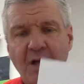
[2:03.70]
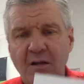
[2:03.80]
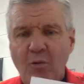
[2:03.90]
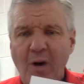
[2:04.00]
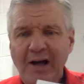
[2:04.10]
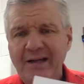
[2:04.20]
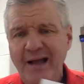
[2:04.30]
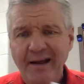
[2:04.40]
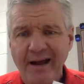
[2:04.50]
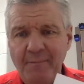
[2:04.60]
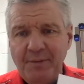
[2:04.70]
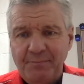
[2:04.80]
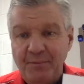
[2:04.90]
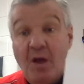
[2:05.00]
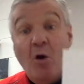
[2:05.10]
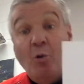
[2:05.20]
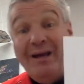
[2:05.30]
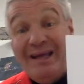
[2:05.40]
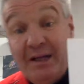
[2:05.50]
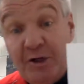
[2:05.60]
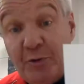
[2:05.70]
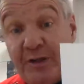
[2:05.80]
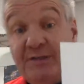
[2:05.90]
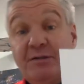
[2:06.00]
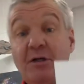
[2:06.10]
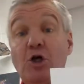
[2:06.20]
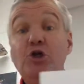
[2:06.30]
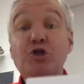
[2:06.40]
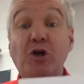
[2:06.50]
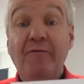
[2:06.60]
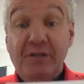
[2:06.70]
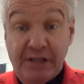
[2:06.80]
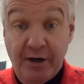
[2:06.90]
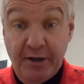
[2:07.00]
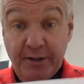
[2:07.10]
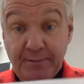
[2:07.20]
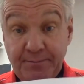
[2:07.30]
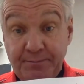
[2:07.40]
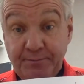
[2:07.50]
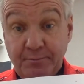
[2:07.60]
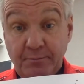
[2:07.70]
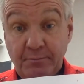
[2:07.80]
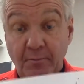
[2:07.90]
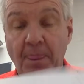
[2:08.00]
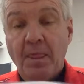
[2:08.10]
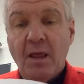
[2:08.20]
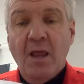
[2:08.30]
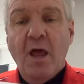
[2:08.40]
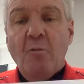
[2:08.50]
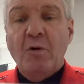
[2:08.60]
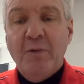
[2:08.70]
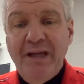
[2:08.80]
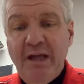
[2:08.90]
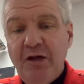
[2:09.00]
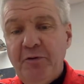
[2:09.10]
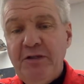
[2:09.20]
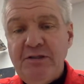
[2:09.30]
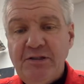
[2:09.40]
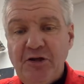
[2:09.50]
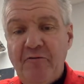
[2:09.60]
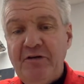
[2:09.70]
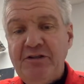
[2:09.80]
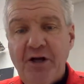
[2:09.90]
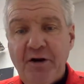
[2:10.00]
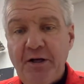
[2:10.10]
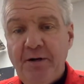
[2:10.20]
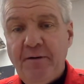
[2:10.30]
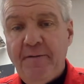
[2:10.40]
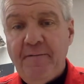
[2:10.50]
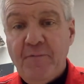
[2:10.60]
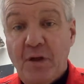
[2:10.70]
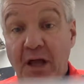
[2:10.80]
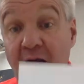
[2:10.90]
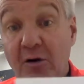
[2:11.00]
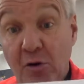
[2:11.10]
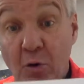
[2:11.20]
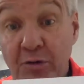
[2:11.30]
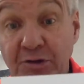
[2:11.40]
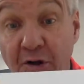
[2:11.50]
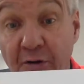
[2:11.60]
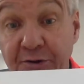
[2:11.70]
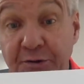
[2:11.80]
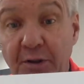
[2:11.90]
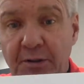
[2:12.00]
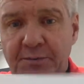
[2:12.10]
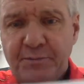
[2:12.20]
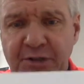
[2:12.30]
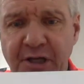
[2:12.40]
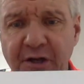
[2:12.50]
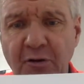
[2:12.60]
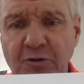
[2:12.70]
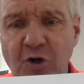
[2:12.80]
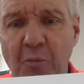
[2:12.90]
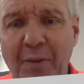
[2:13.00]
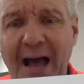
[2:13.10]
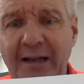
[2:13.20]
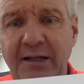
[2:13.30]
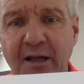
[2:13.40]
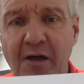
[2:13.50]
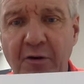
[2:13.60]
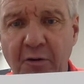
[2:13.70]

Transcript: Now, why did that happen? We increased surface area. When we increased the surface area in our cornstarch, see here, it was all packed together.